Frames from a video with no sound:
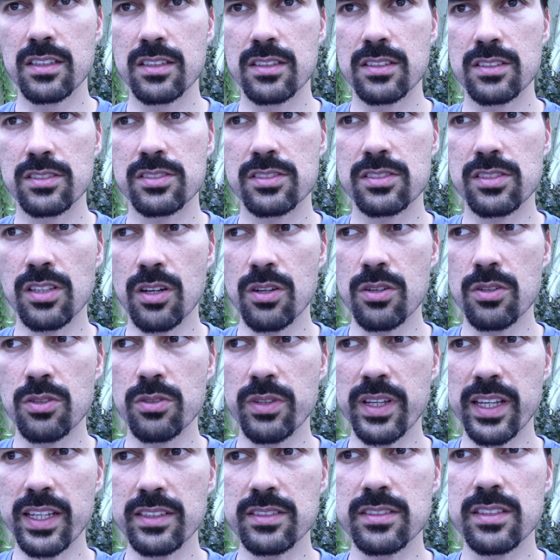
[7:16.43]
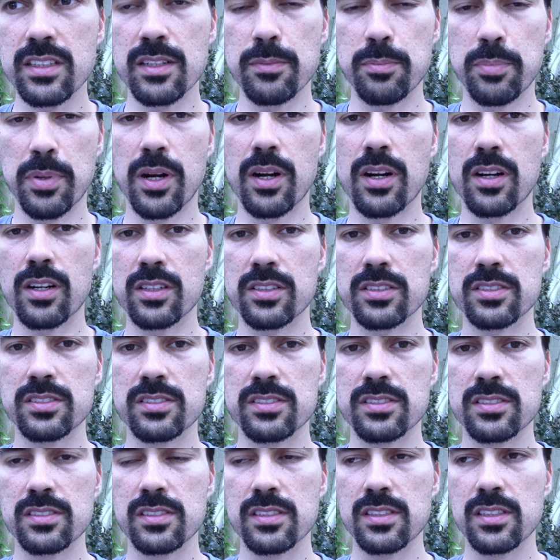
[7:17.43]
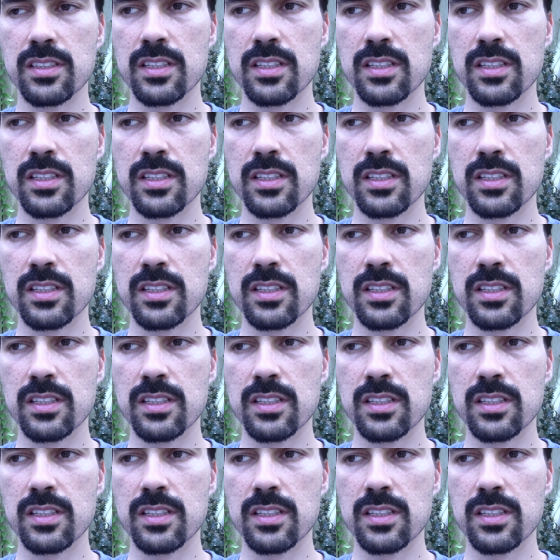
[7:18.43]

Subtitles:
so easy to parse